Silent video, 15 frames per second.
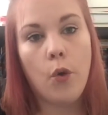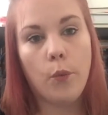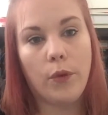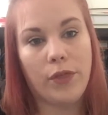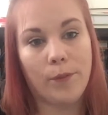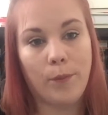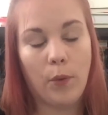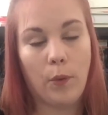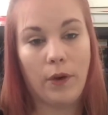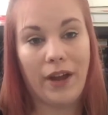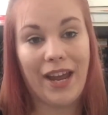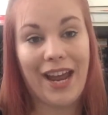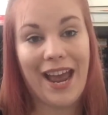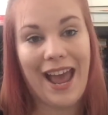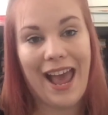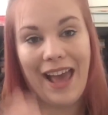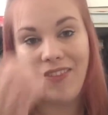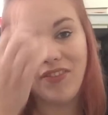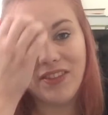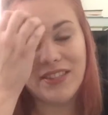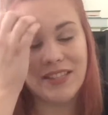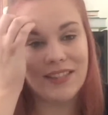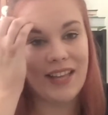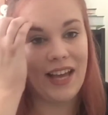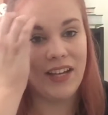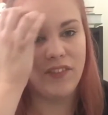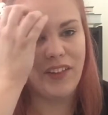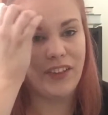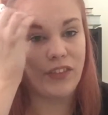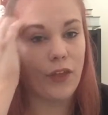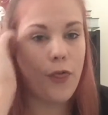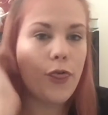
with a boy, and this is kind of like the